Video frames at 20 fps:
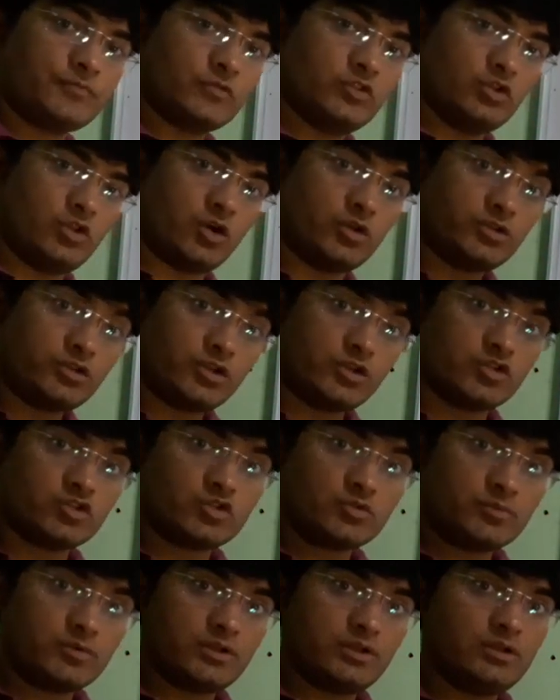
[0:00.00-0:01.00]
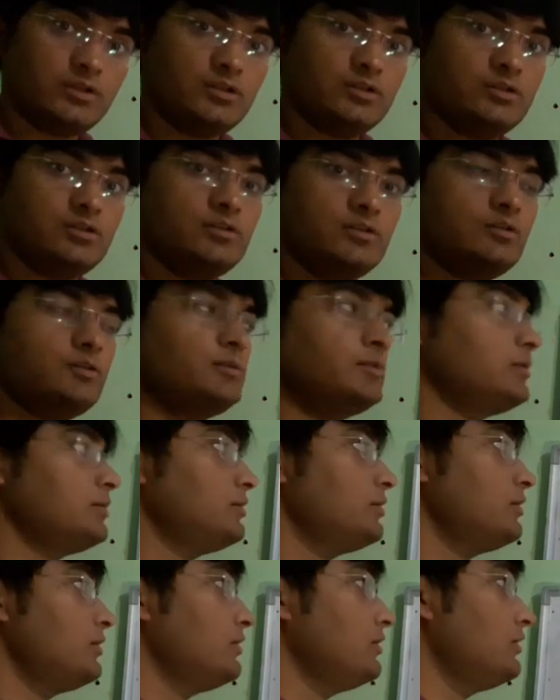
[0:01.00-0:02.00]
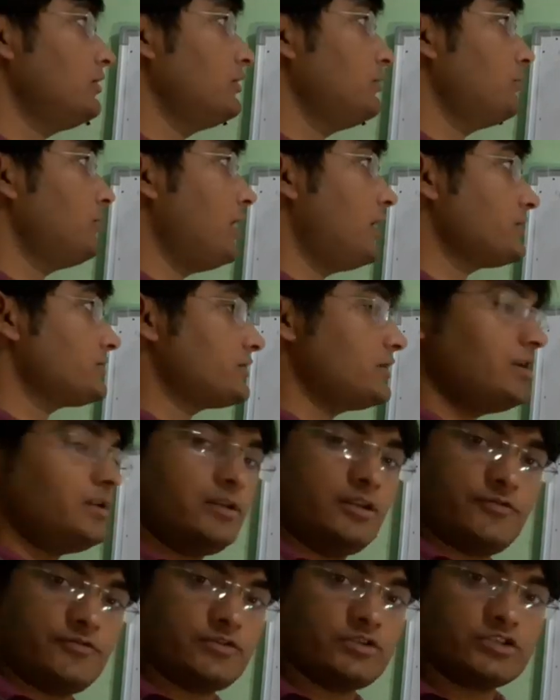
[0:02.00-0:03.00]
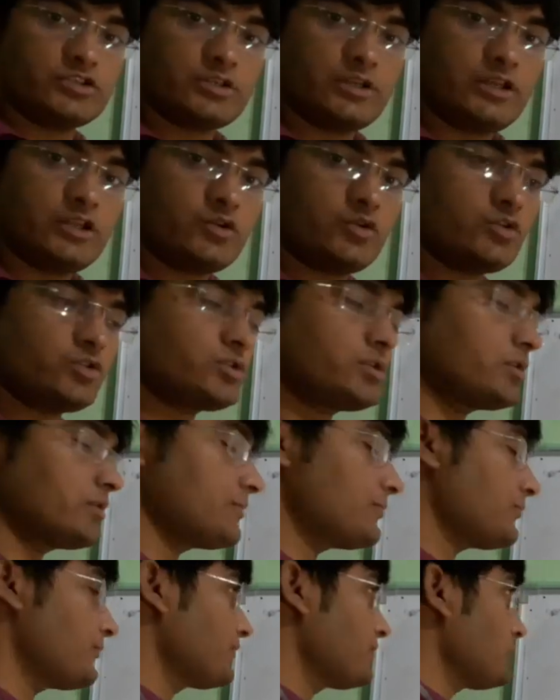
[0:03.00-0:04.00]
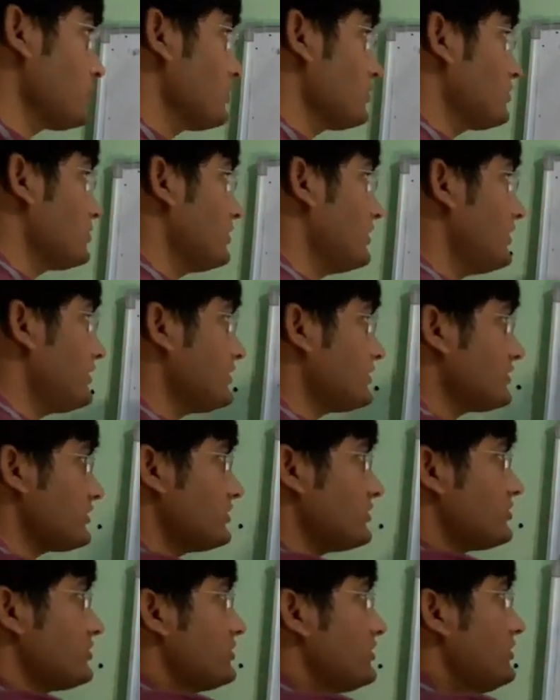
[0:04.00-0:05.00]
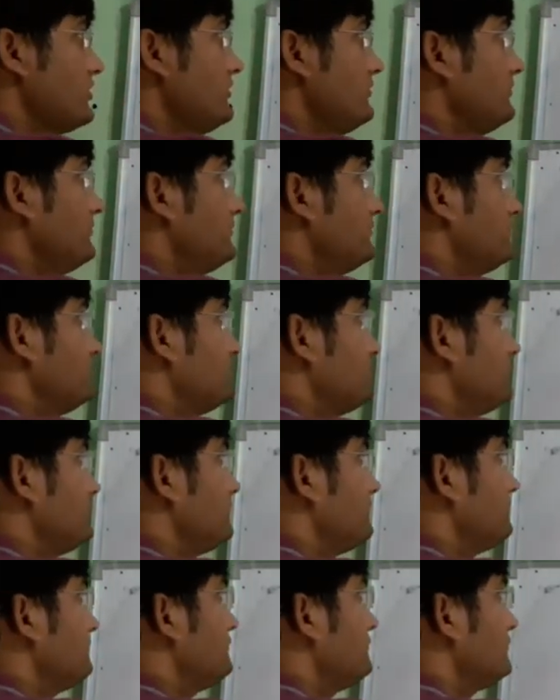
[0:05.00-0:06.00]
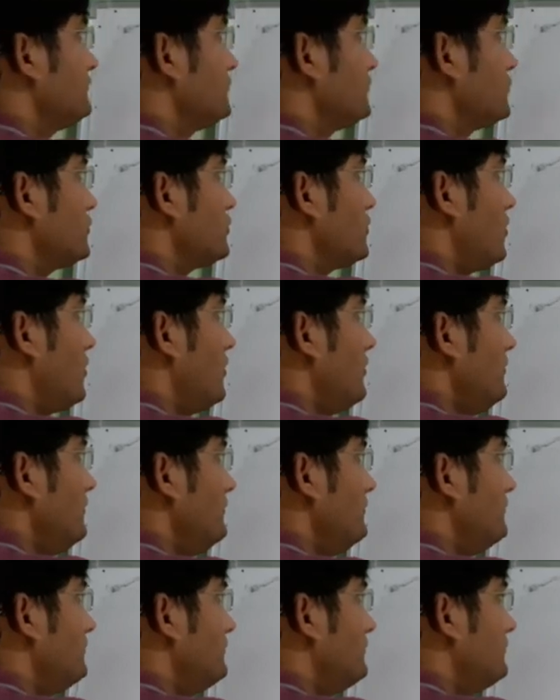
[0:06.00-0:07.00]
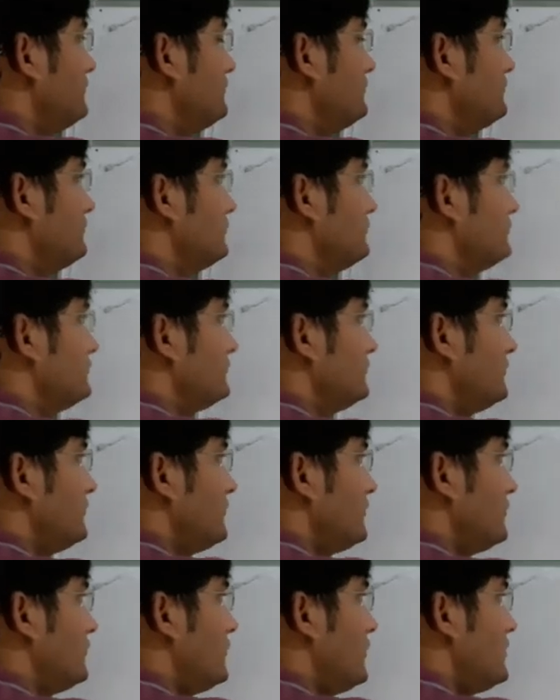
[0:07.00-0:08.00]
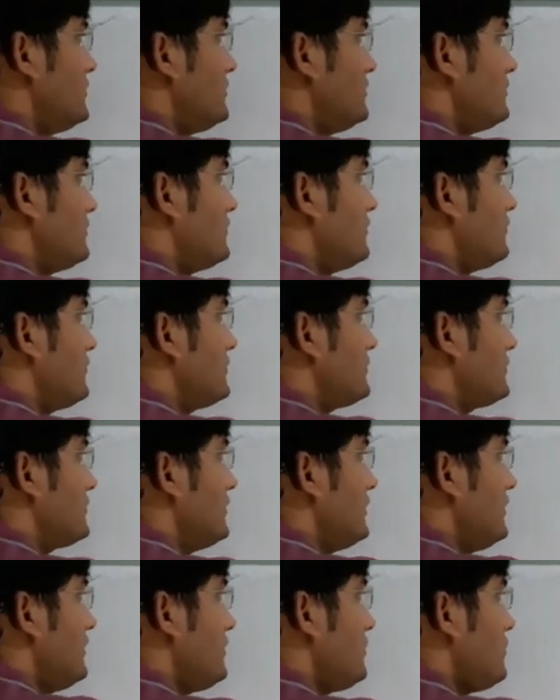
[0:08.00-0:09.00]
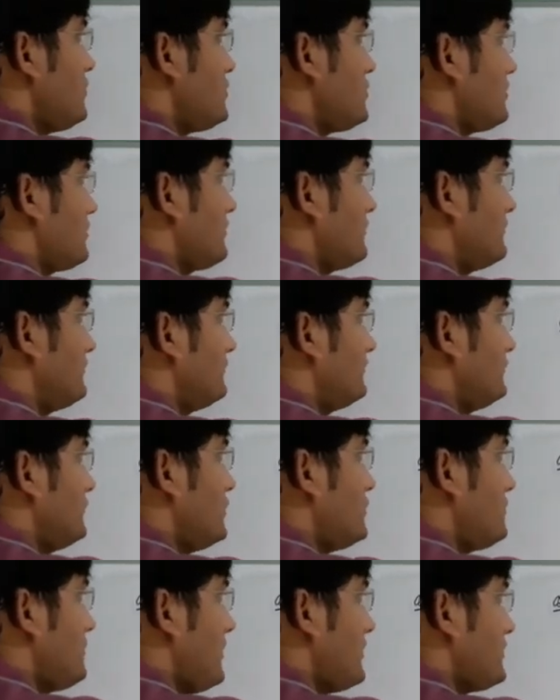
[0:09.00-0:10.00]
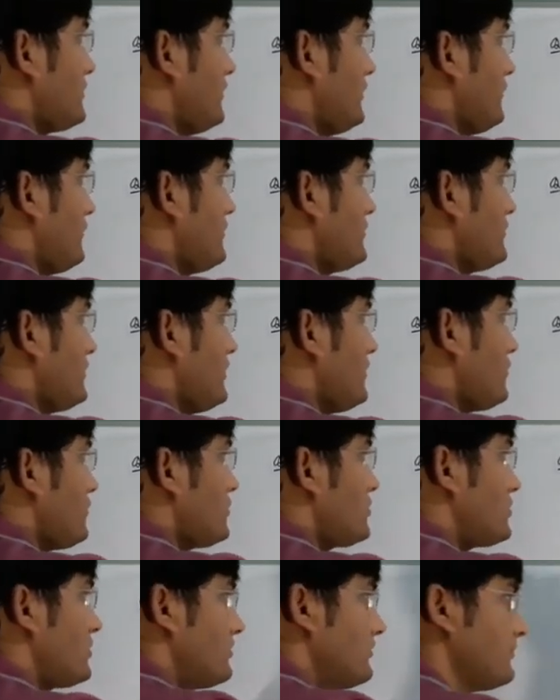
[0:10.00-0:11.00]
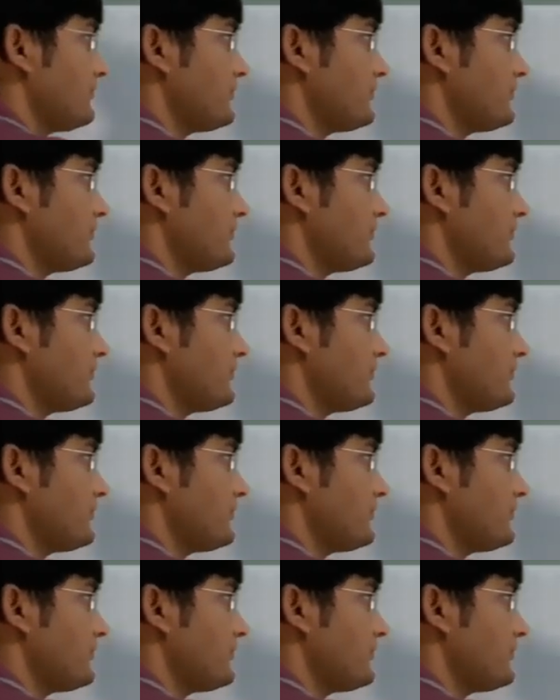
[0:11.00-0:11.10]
non-reducible partial differential equation. So let us consider solve this differential equation, this partial differential equation.